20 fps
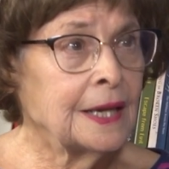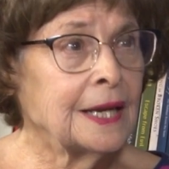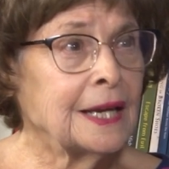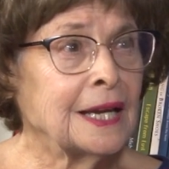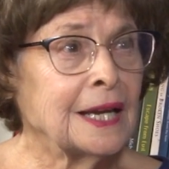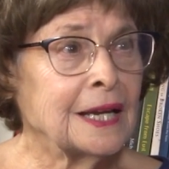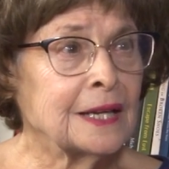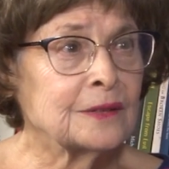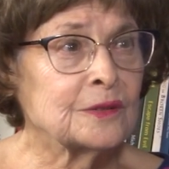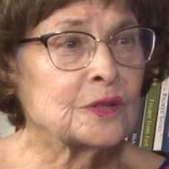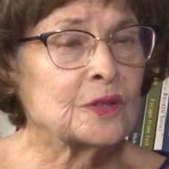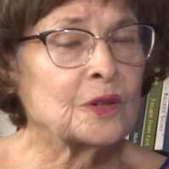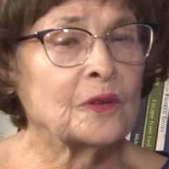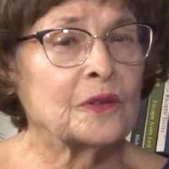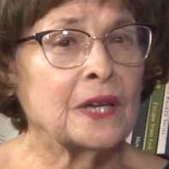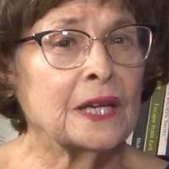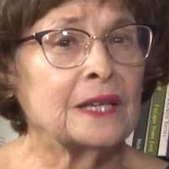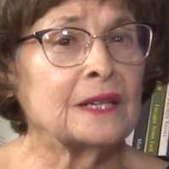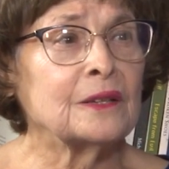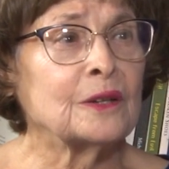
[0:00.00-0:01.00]
And so
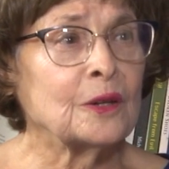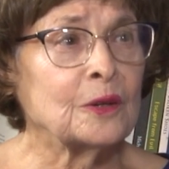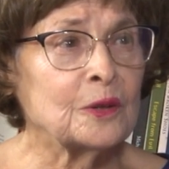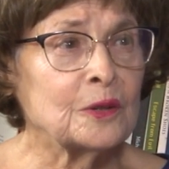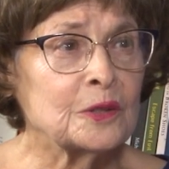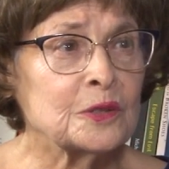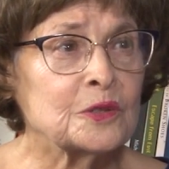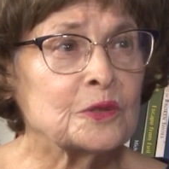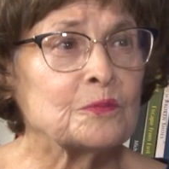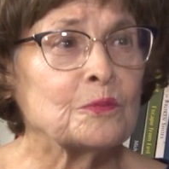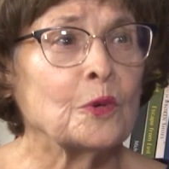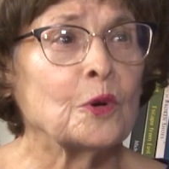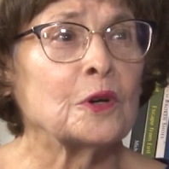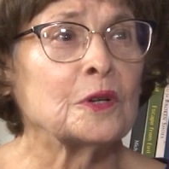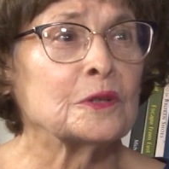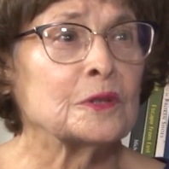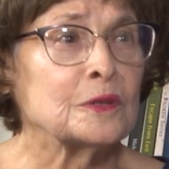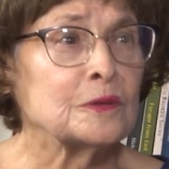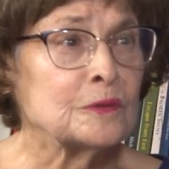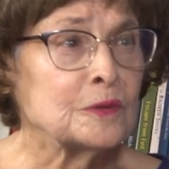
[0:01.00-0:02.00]
that encouraged
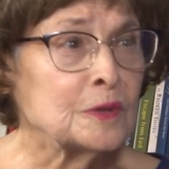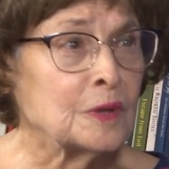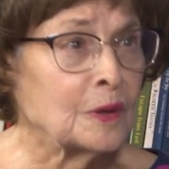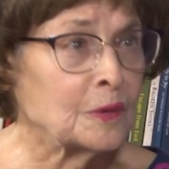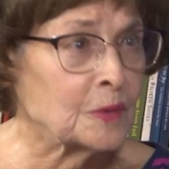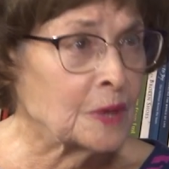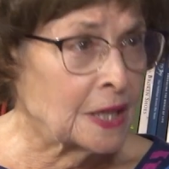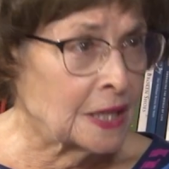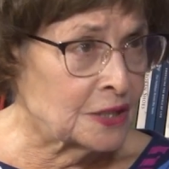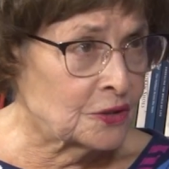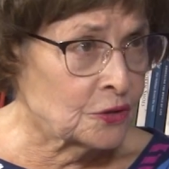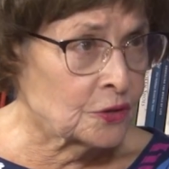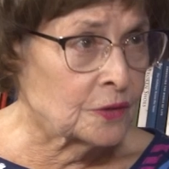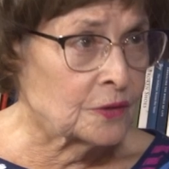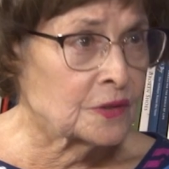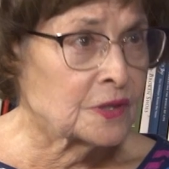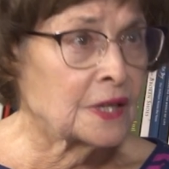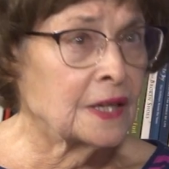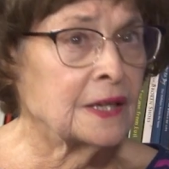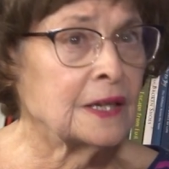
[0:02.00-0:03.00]
more
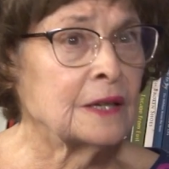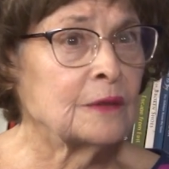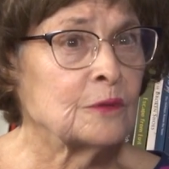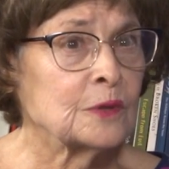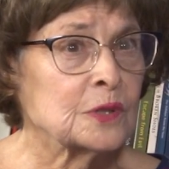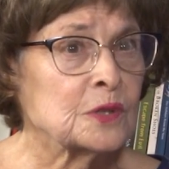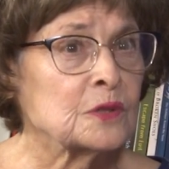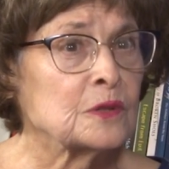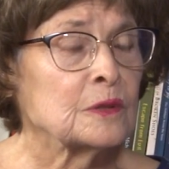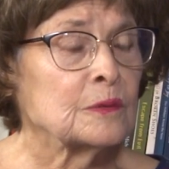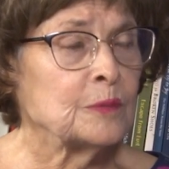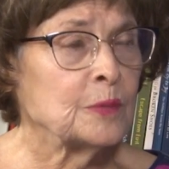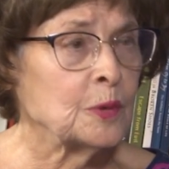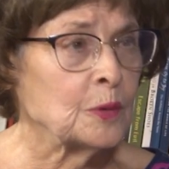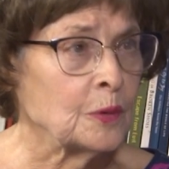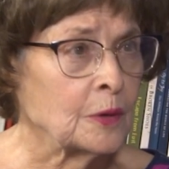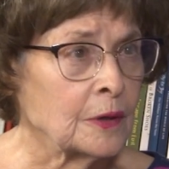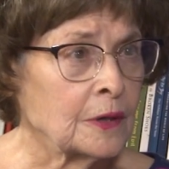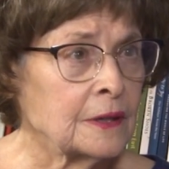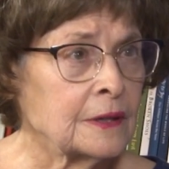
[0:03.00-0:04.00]
donations, and it was the
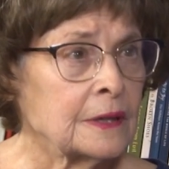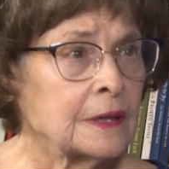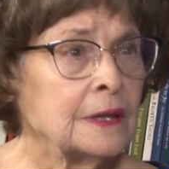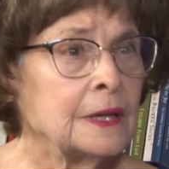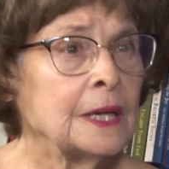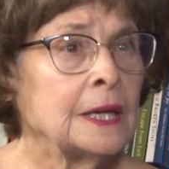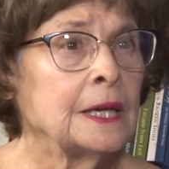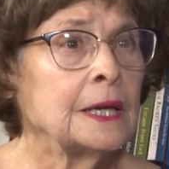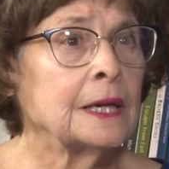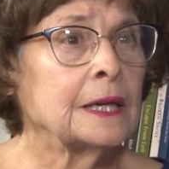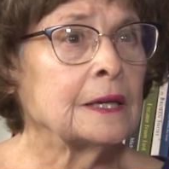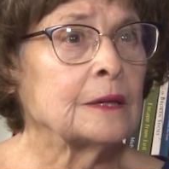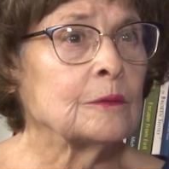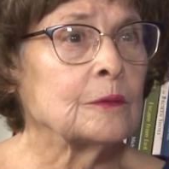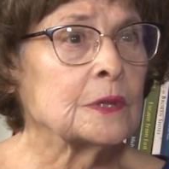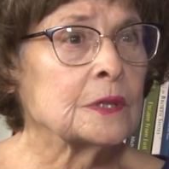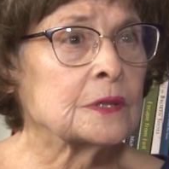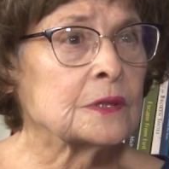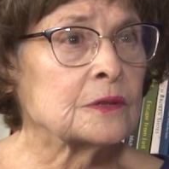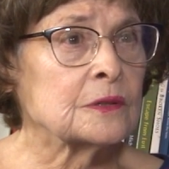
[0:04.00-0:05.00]
poor, it
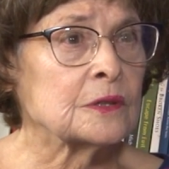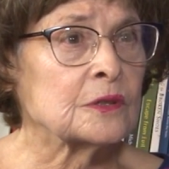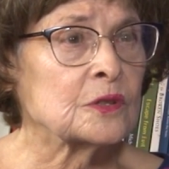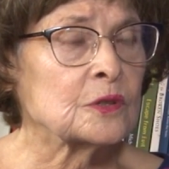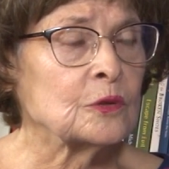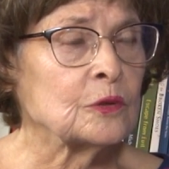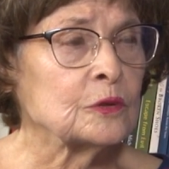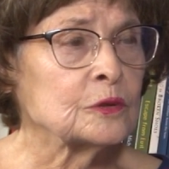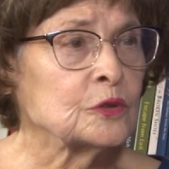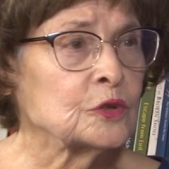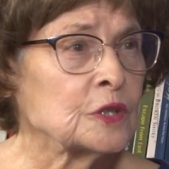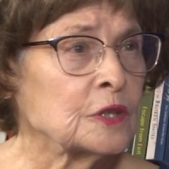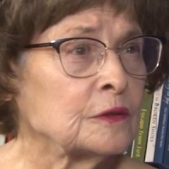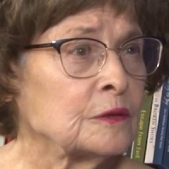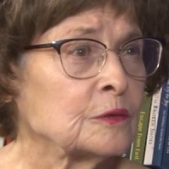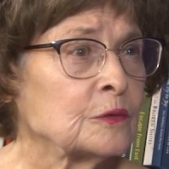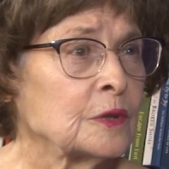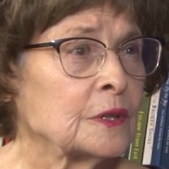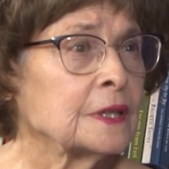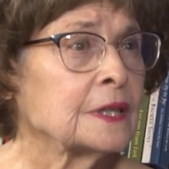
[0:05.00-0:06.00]
was the school
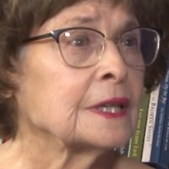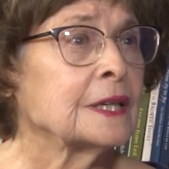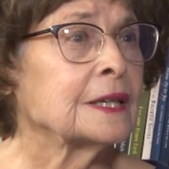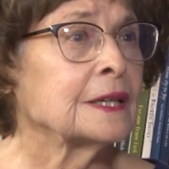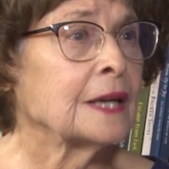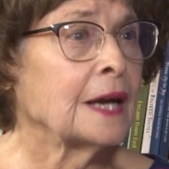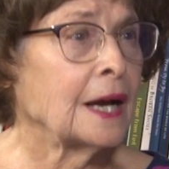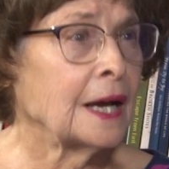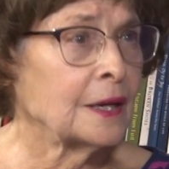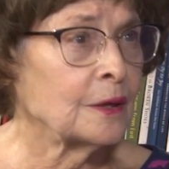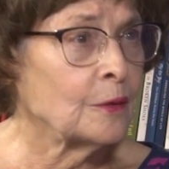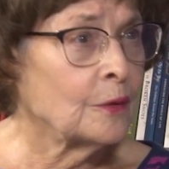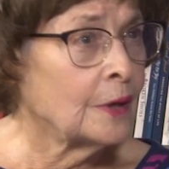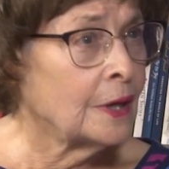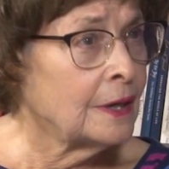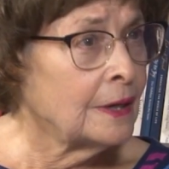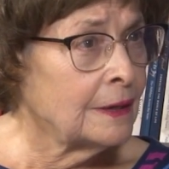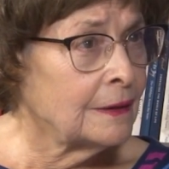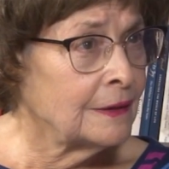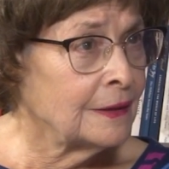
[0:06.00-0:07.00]
children in
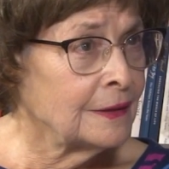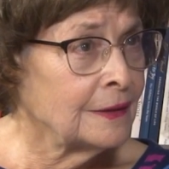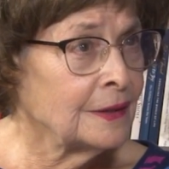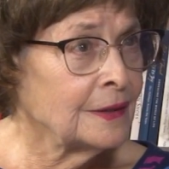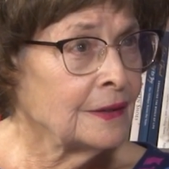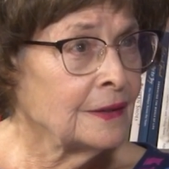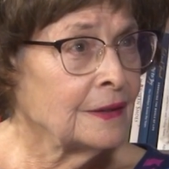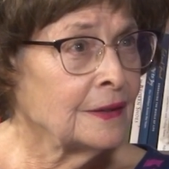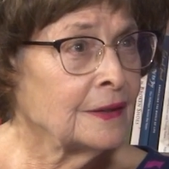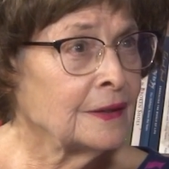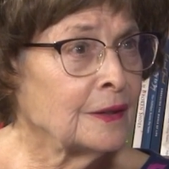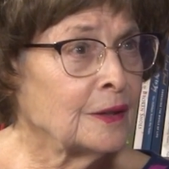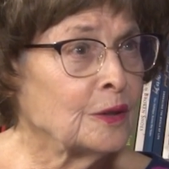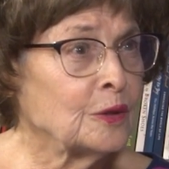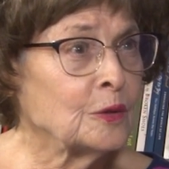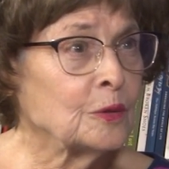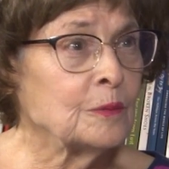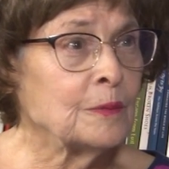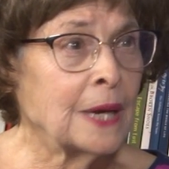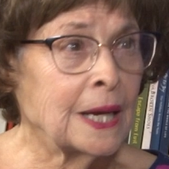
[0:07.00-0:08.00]
Iowa
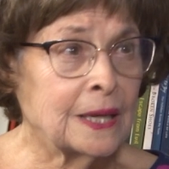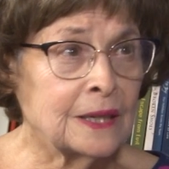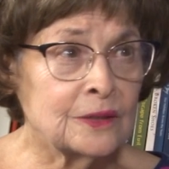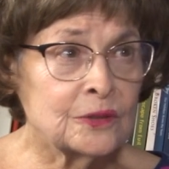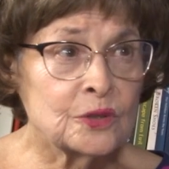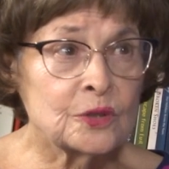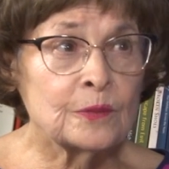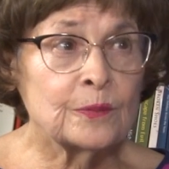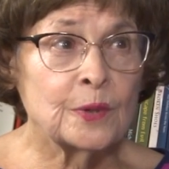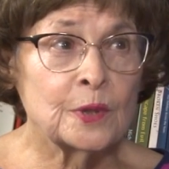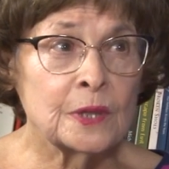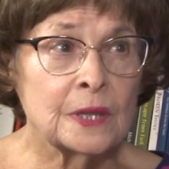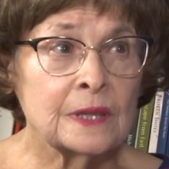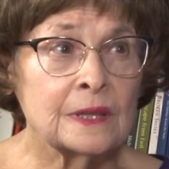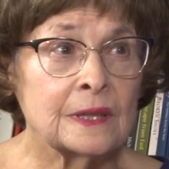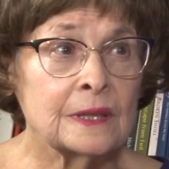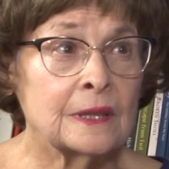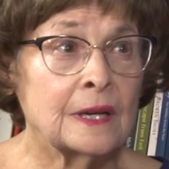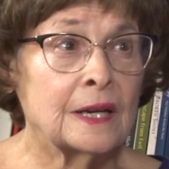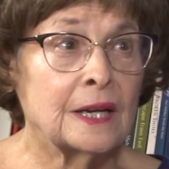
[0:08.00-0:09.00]
who managed to put
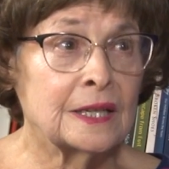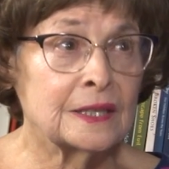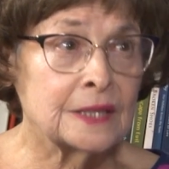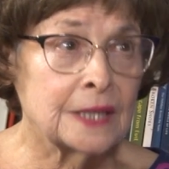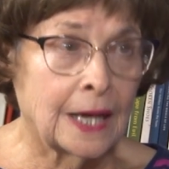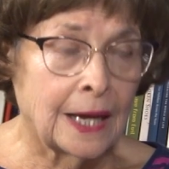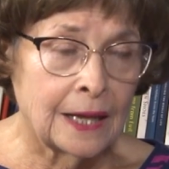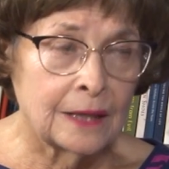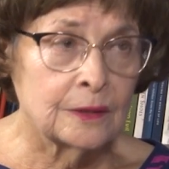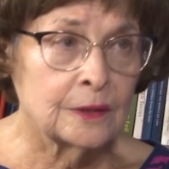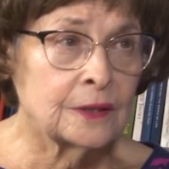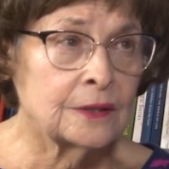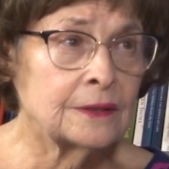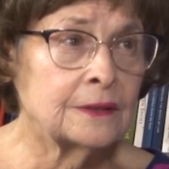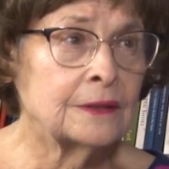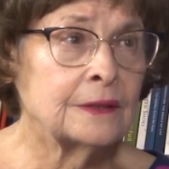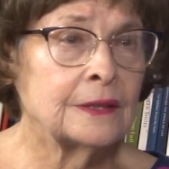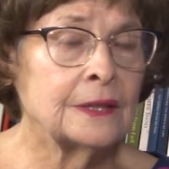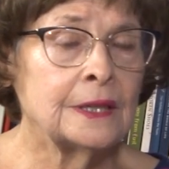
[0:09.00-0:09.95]
in $1.